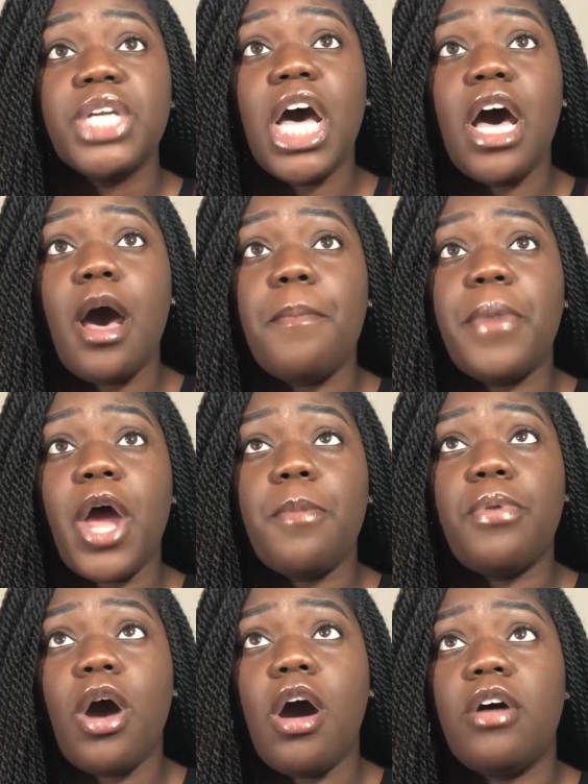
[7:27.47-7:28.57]
I
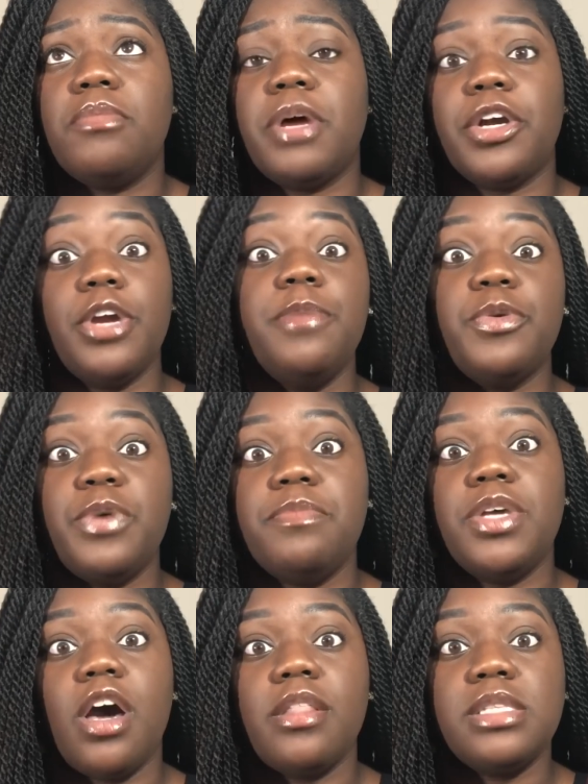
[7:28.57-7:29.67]
brought my creamer with
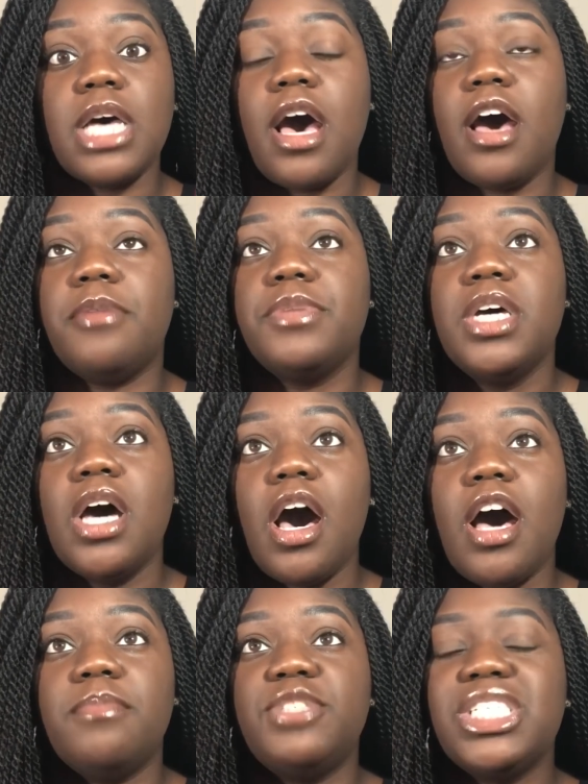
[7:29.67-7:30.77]
me all the time.
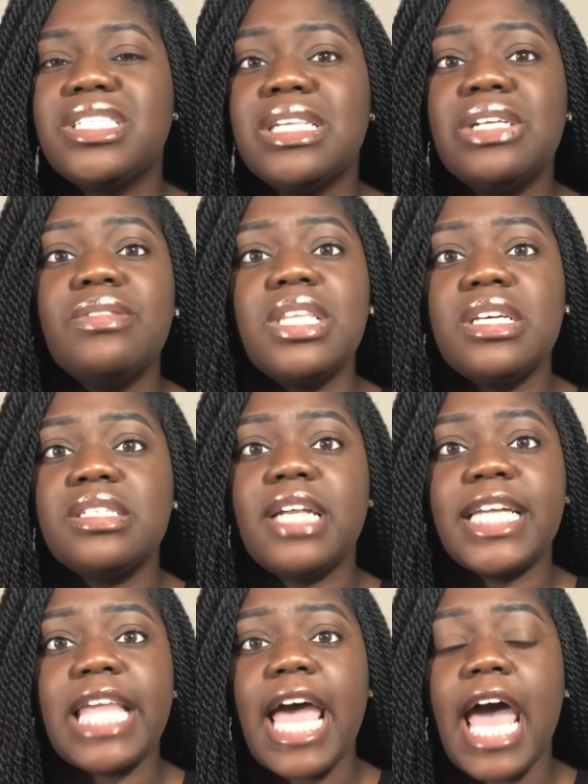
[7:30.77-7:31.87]
Just little things
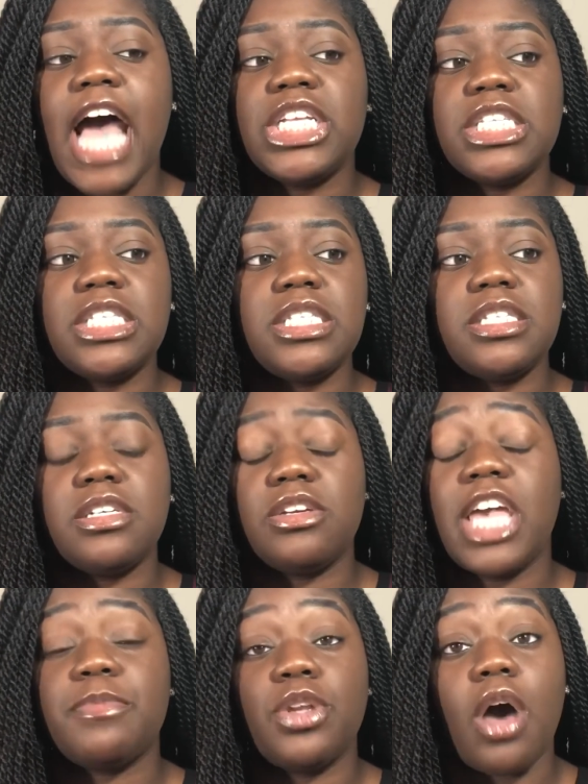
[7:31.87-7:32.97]
like that. I just
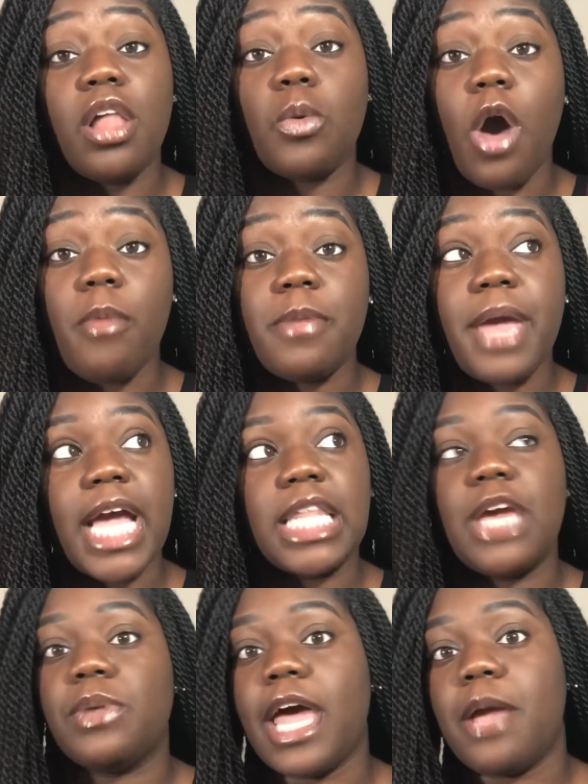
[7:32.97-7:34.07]
kept it all in the Walmart bag, and
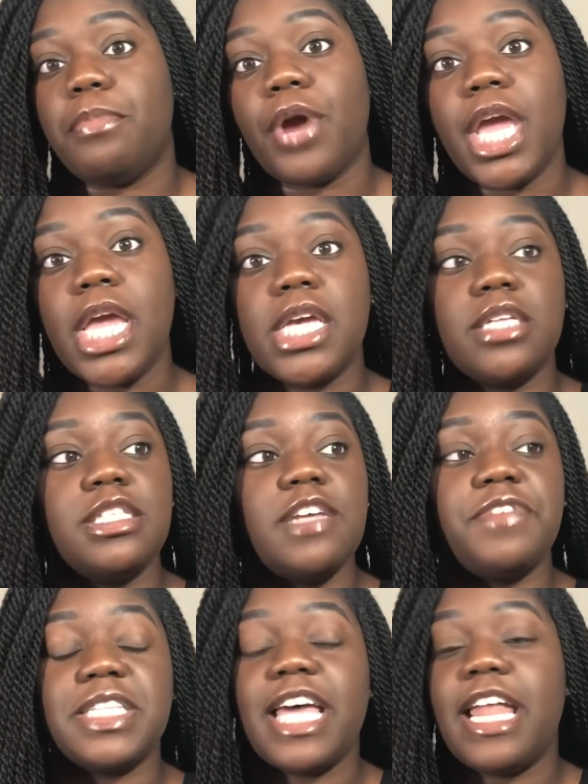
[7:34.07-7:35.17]
they would like break and stuff
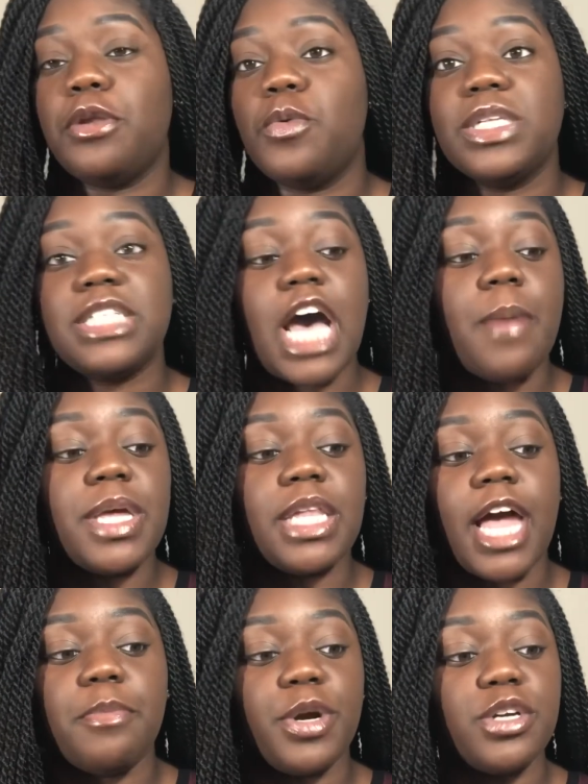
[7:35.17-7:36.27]
like that. I know one time it
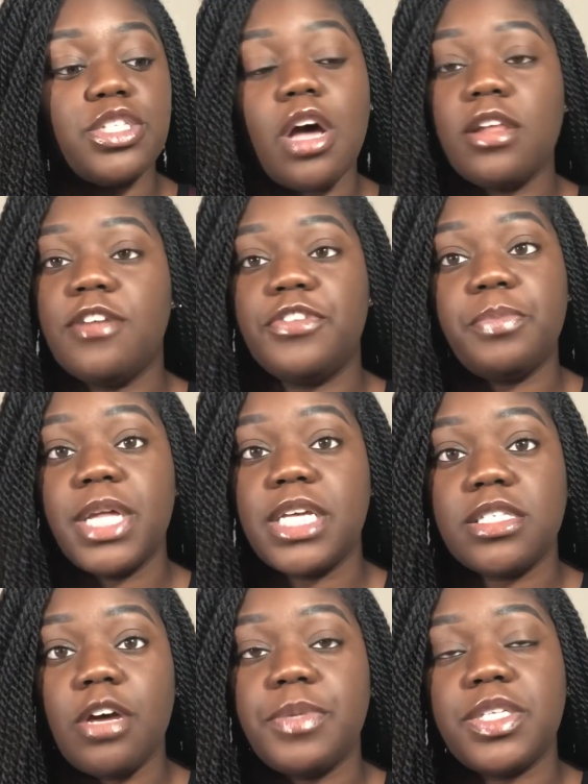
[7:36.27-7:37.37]
like burst all over the
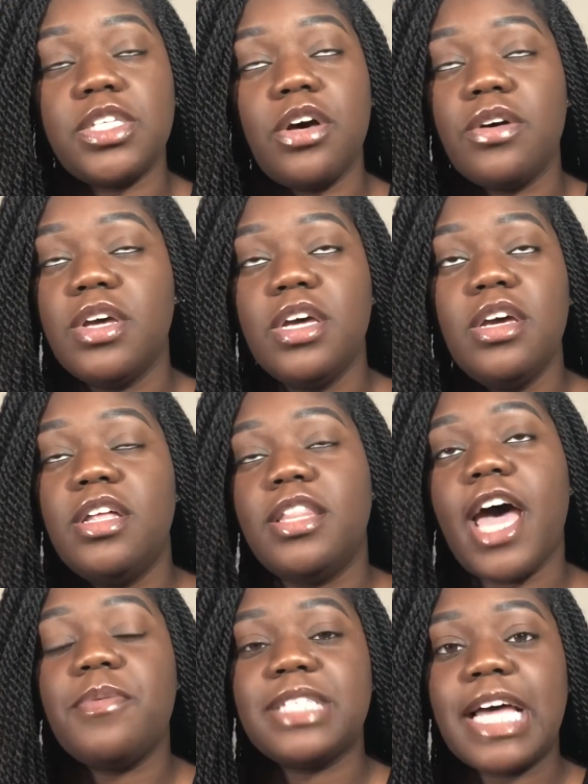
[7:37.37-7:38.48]
place on me, so
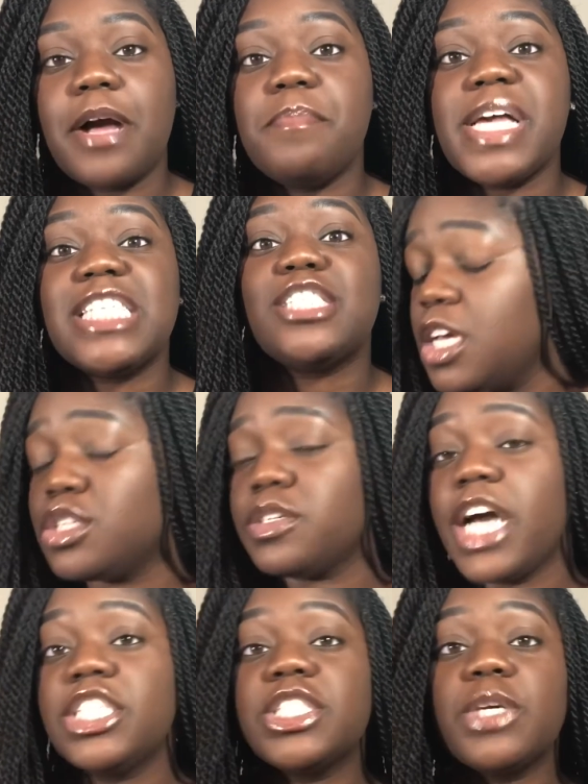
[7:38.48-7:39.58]
that was like a mess. So
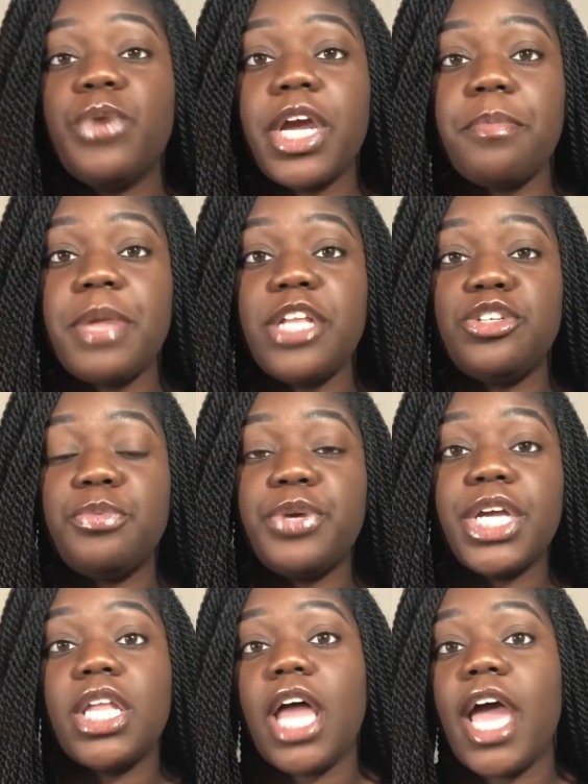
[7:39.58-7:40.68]
I just recommend you
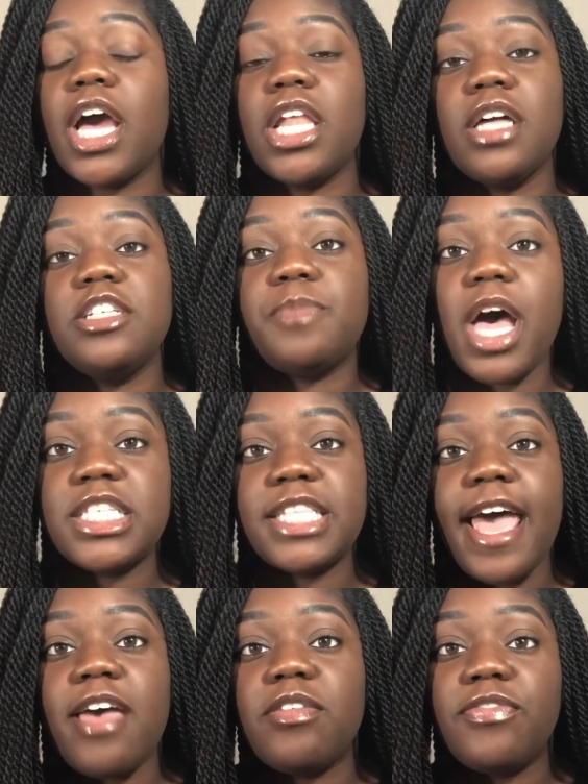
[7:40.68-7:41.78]
bringing like a lunchbox
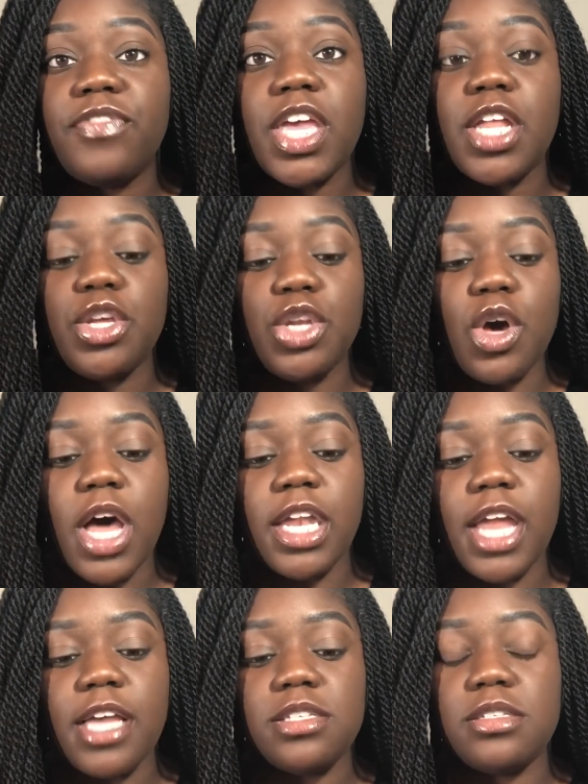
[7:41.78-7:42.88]
that fit, you know, a
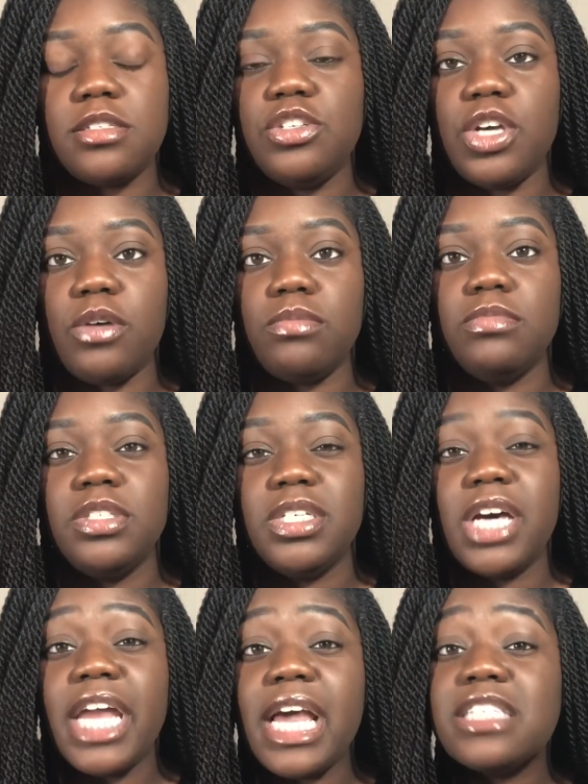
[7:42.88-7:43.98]
nice
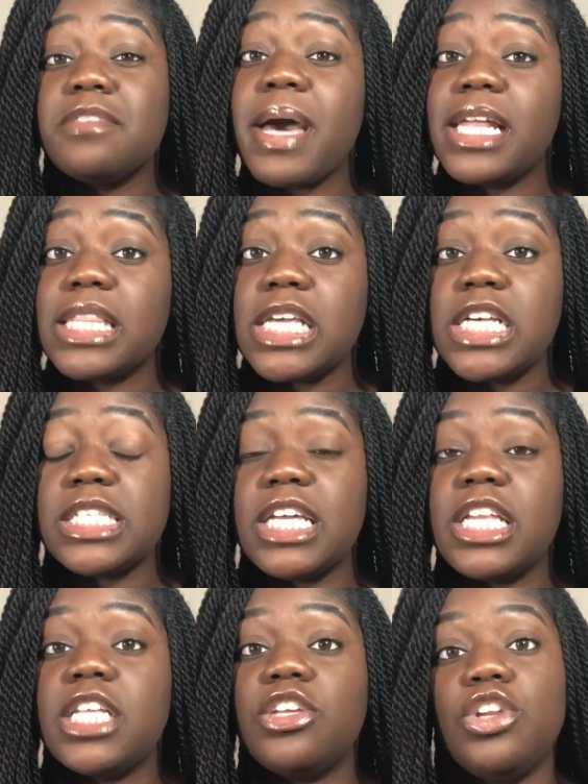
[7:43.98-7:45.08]
amount of things
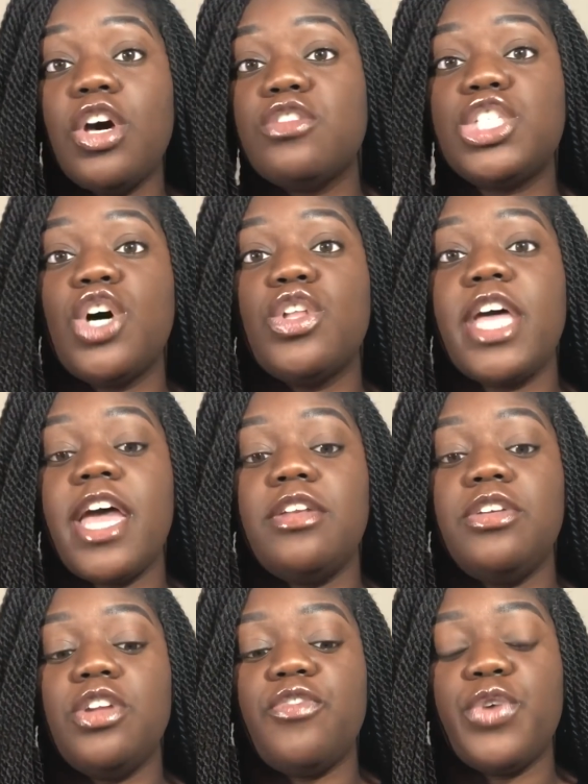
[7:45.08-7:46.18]
in it, you know, so
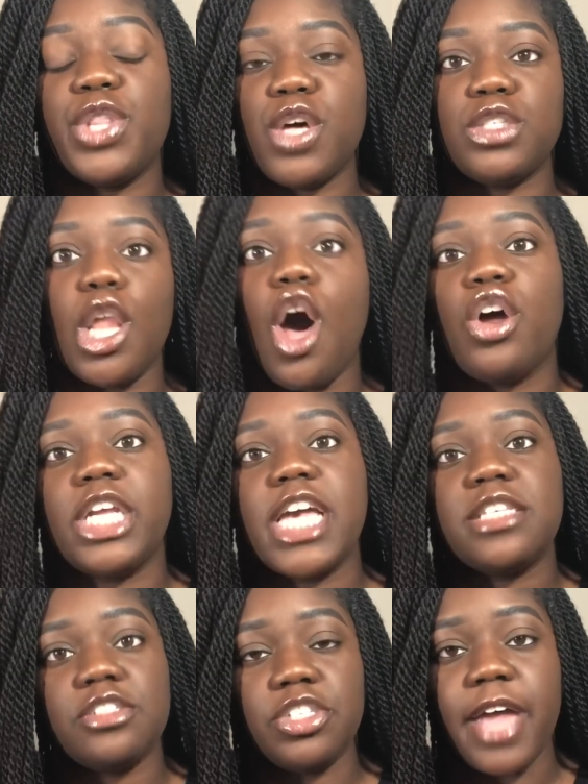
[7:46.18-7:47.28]
that, you know, for those long
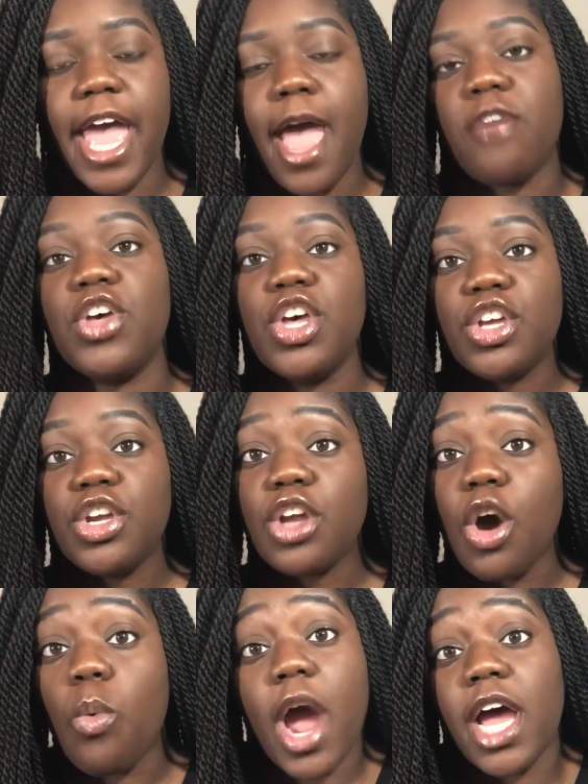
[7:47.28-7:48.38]
days that you have, you
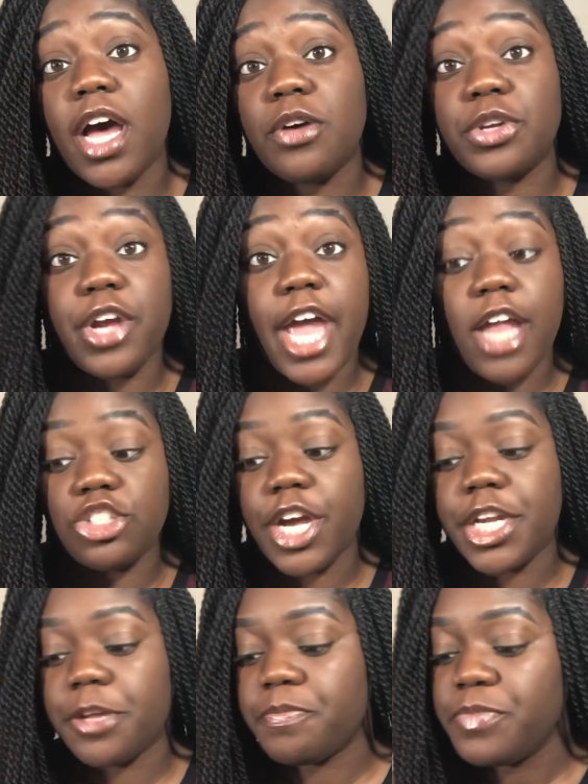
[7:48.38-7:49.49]
know, while you're at
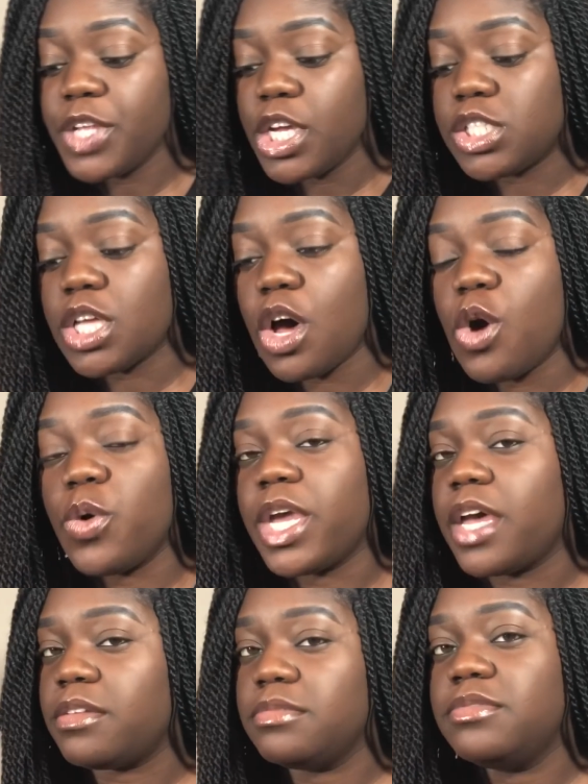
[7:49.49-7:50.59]
training. So
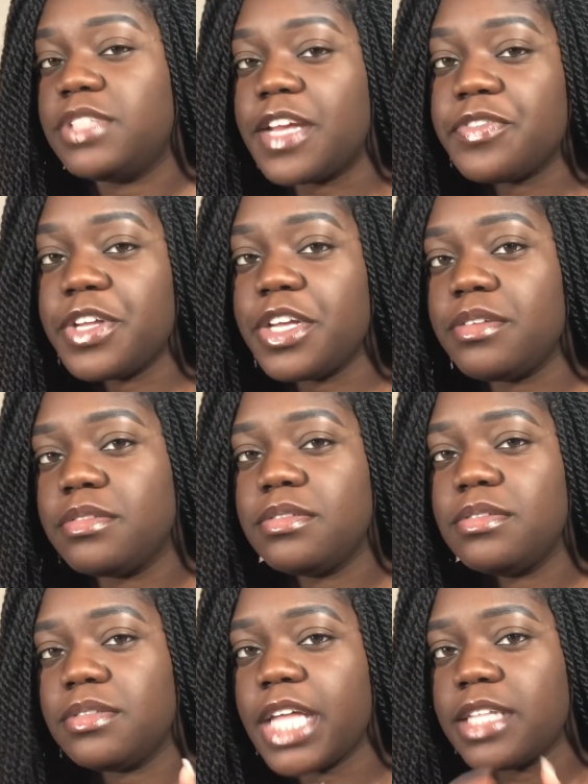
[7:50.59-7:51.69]
yeah, definitely
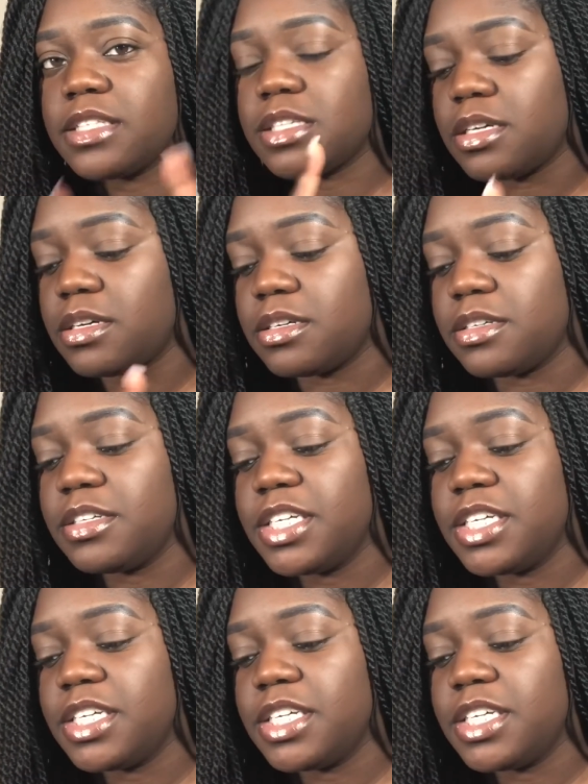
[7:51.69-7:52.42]
that's a